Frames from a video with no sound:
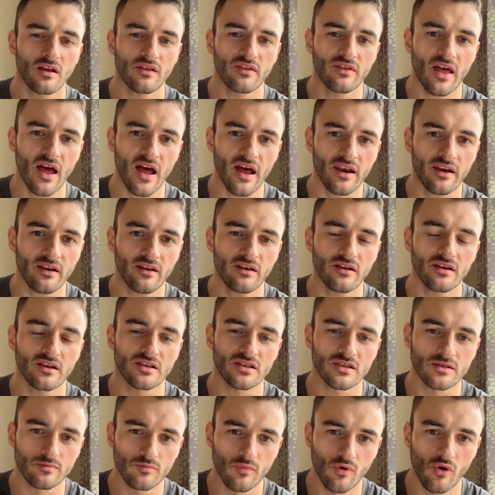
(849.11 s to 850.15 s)
Then a
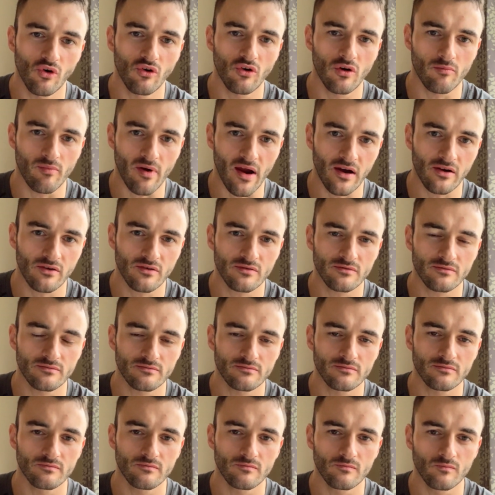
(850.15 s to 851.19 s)
small amount
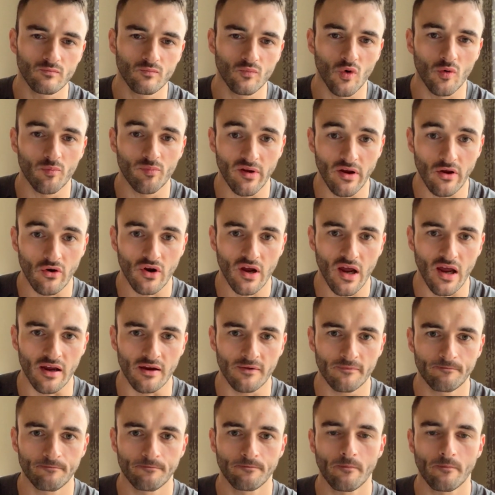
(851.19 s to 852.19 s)
would be okay.